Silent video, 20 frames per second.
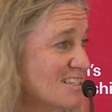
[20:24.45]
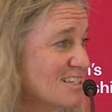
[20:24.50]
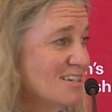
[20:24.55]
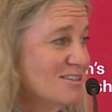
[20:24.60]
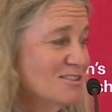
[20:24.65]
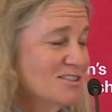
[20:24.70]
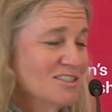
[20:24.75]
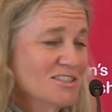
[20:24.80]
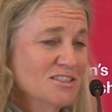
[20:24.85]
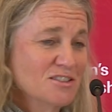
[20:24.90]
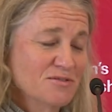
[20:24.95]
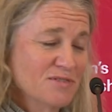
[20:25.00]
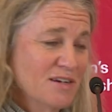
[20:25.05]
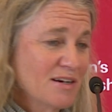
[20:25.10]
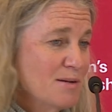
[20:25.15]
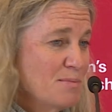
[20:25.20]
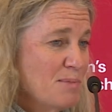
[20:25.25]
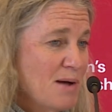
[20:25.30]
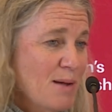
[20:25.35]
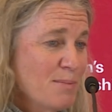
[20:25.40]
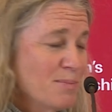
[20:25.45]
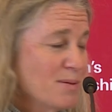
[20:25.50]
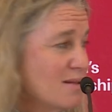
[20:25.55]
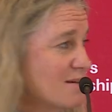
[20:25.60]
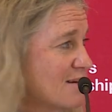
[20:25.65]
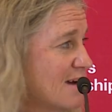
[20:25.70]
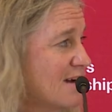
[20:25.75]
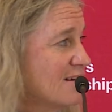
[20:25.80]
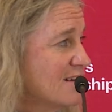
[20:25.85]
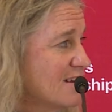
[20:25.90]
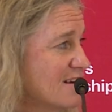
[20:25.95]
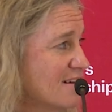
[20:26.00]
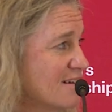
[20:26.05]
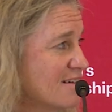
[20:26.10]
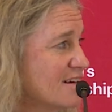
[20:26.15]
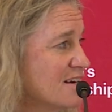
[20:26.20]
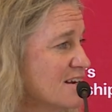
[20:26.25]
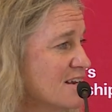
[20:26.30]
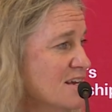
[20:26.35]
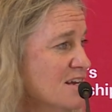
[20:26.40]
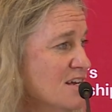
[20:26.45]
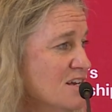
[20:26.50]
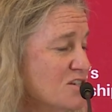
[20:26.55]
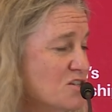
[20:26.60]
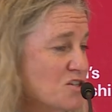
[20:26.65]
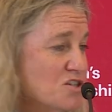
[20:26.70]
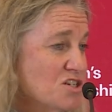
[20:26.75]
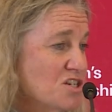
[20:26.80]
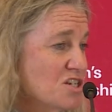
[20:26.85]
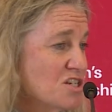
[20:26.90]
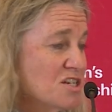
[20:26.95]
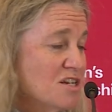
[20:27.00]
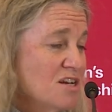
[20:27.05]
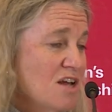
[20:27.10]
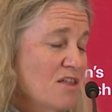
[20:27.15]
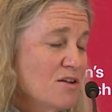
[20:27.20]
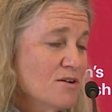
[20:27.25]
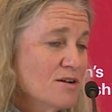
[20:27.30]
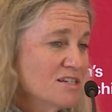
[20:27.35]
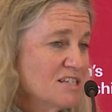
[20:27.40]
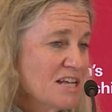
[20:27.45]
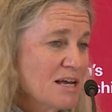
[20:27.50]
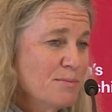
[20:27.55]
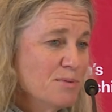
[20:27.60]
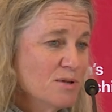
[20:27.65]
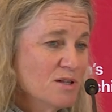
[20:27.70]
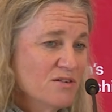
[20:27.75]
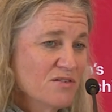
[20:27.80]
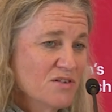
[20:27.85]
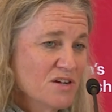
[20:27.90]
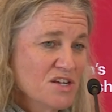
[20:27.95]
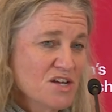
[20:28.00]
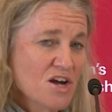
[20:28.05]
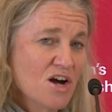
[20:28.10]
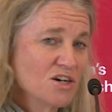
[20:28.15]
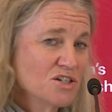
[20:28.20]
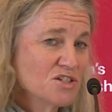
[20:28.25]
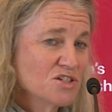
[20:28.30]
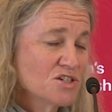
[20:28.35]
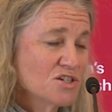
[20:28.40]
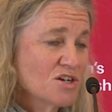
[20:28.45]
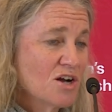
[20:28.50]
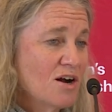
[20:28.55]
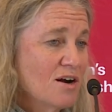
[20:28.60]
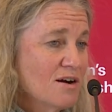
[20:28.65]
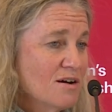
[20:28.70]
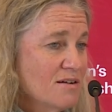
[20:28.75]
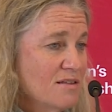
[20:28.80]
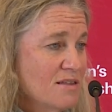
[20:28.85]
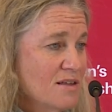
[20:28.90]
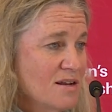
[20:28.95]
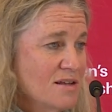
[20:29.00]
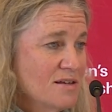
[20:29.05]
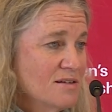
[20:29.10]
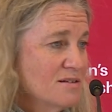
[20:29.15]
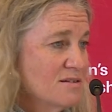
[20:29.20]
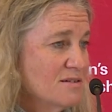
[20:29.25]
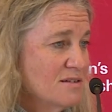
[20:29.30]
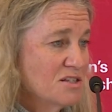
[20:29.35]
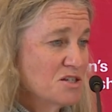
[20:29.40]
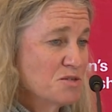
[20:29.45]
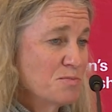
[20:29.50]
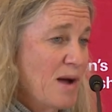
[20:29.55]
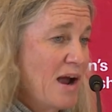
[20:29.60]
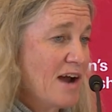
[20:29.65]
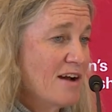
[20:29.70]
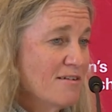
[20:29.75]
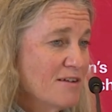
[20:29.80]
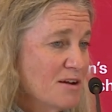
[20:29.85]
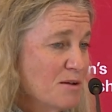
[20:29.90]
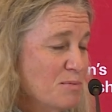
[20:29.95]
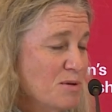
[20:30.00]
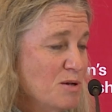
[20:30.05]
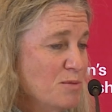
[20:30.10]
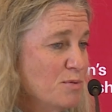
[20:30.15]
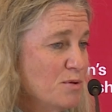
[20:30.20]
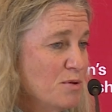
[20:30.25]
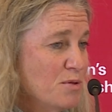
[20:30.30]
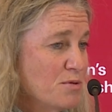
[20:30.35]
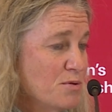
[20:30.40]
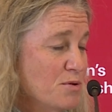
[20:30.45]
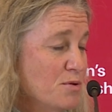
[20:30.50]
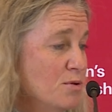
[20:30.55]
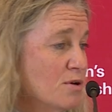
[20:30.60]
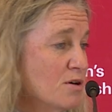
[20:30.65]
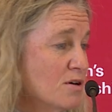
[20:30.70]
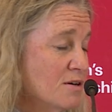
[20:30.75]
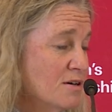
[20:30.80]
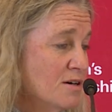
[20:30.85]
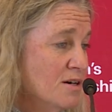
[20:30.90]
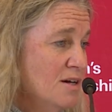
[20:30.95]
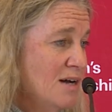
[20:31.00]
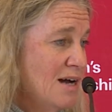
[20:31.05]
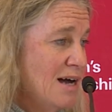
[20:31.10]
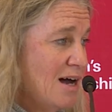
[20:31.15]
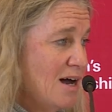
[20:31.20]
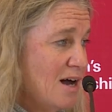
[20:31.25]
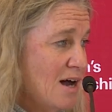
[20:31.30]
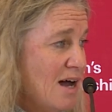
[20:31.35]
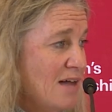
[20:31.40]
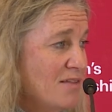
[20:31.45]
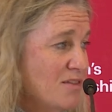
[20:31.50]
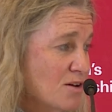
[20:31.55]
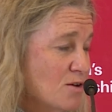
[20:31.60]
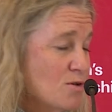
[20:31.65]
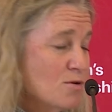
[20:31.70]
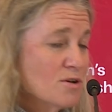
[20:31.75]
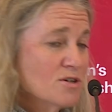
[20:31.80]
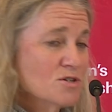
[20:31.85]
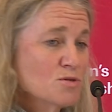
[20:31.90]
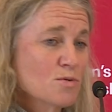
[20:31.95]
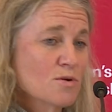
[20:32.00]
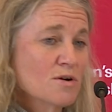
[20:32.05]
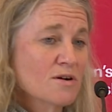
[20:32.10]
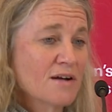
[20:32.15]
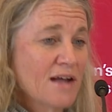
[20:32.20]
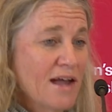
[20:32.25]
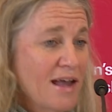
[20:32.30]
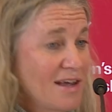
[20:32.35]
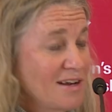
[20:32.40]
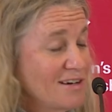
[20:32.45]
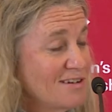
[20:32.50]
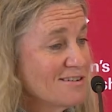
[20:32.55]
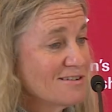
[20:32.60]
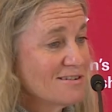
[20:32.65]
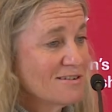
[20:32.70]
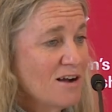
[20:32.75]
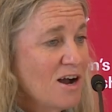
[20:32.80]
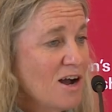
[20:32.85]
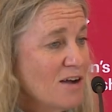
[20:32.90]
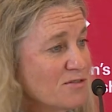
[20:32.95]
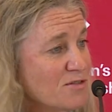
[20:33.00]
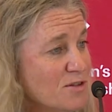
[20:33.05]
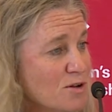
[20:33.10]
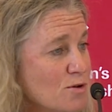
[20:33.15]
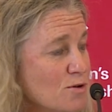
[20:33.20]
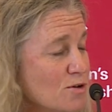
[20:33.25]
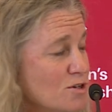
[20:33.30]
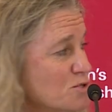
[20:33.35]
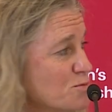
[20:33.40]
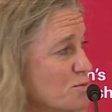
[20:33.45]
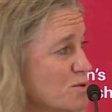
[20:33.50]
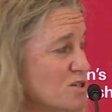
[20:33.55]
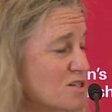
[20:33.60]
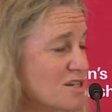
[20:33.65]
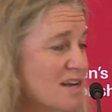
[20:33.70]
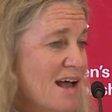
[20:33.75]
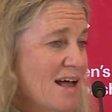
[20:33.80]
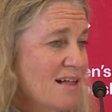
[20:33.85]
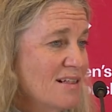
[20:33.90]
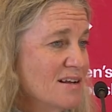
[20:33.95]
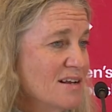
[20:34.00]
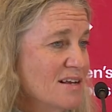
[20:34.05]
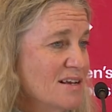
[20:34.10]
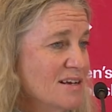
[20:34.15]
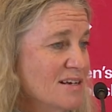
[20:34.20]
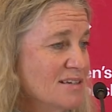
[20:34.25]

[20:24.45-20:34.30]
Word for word: You know, she's very popular out here, and so she's just another example of a young star that is inspiring people through her on the course work and her off the course personality.